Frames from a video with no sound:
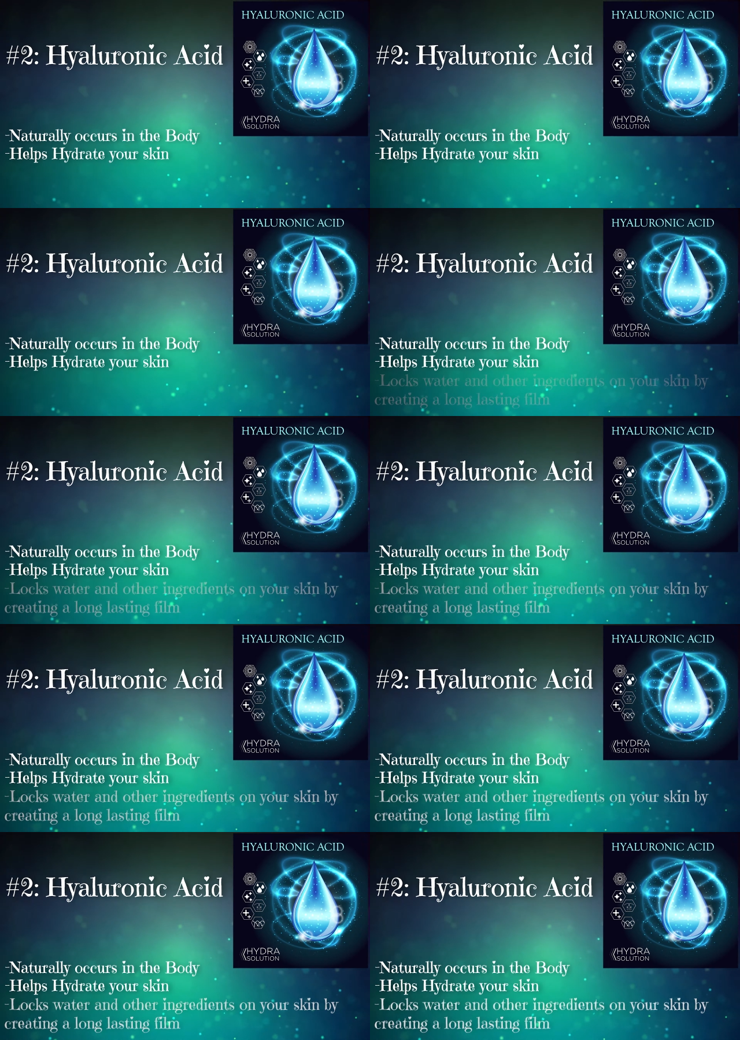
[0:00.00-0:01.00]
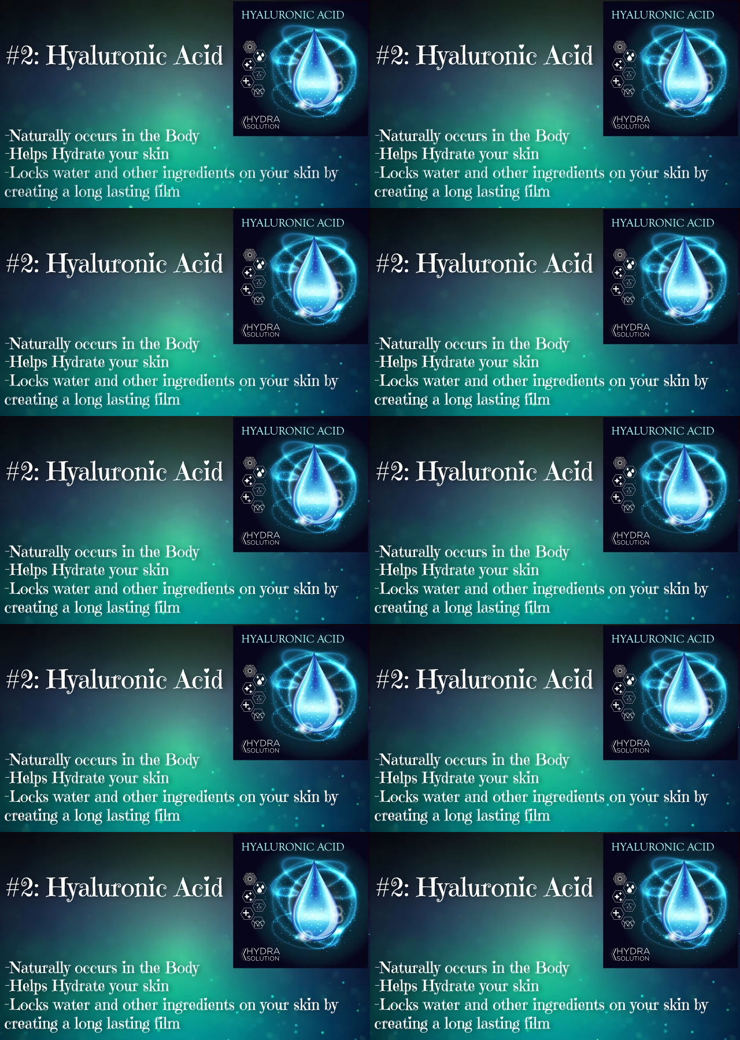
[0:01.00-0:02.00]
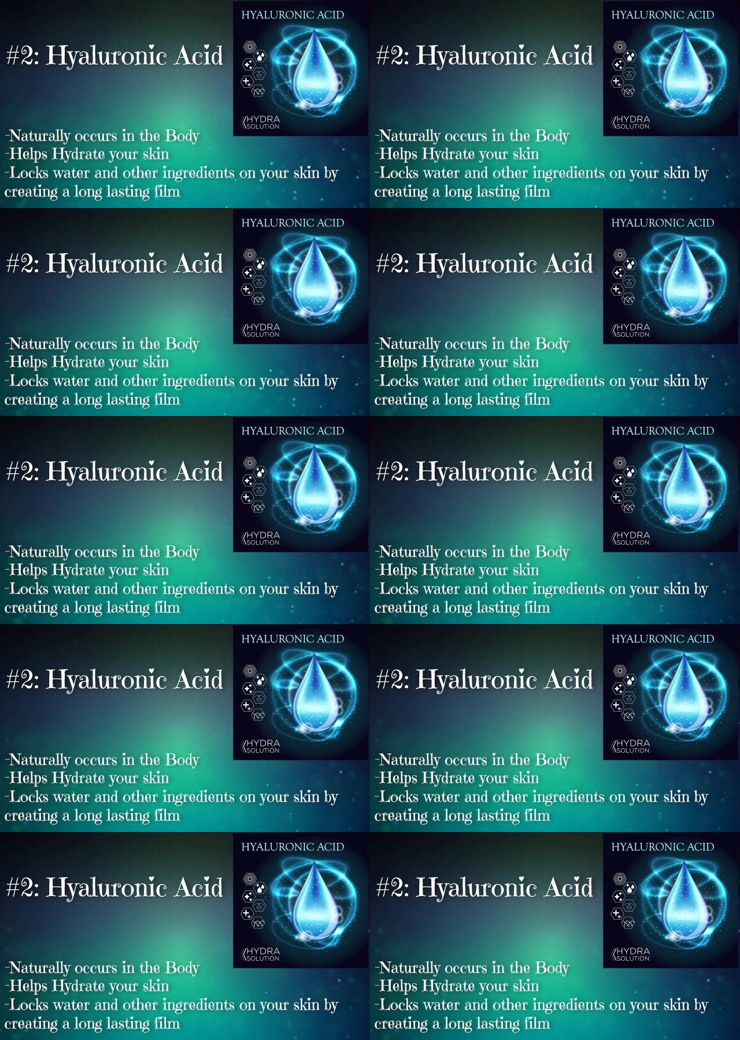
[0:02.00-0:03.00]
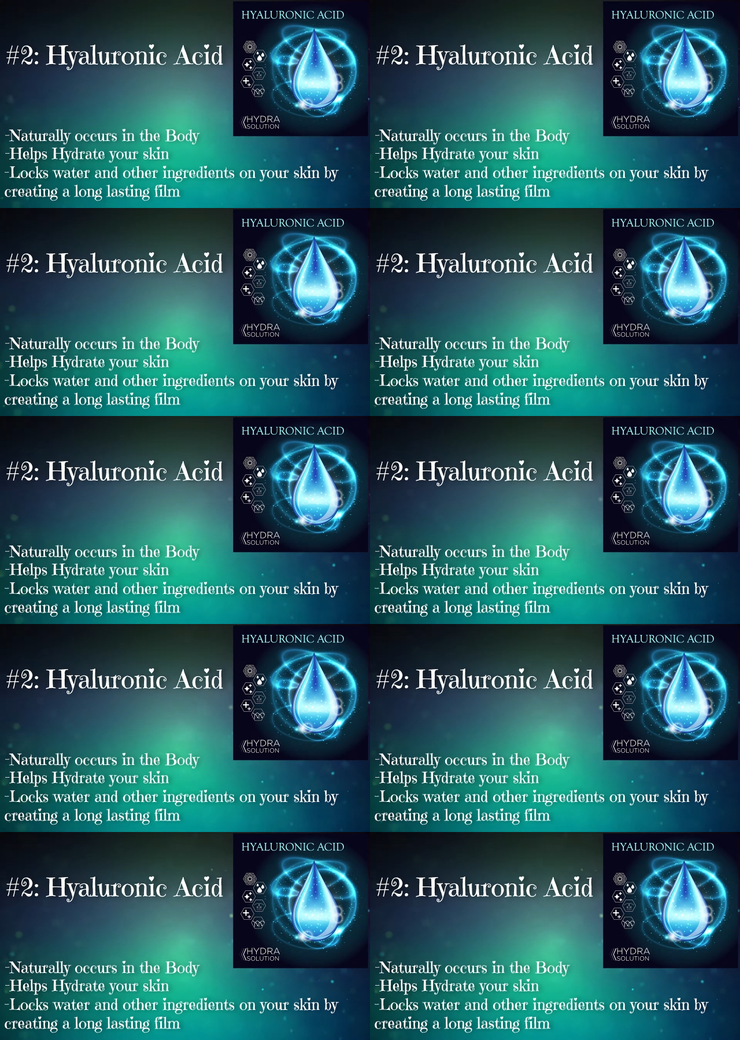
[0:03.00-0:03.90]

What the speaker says: (no speaker visible)